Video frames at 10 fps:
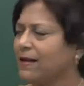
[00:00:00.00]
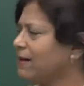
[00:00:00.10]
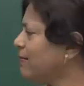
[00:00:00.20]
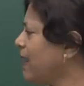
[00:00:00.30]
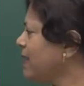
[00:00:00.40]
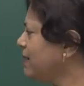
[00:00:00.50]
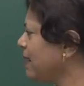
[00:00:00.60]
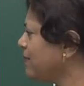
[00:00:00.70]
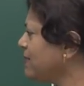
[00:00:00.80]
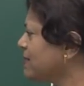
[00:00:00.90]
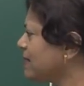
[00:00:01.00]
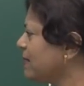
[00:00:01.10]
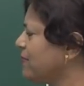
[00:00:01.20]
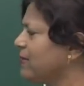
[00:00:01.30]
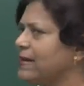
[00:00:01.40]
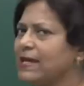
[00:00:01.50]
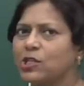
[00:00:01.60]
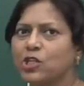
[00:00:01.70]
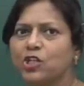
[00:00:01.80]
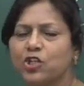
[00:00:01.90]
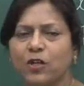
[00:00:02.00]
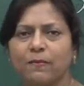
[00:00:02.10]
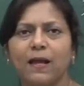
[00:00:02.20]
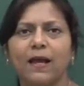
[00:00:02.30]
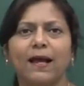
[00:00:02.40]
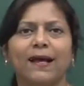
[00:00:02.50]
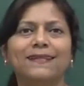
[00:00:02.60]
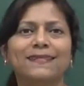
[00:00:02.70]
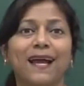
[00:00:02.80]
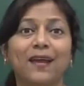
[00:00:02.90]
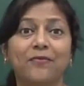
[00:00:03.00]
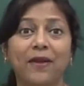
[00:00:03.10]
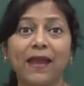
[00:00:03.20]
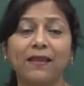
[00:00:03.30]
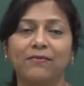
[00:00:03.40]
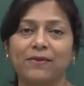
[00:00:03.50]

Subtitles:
All right, there is a relationship, a direct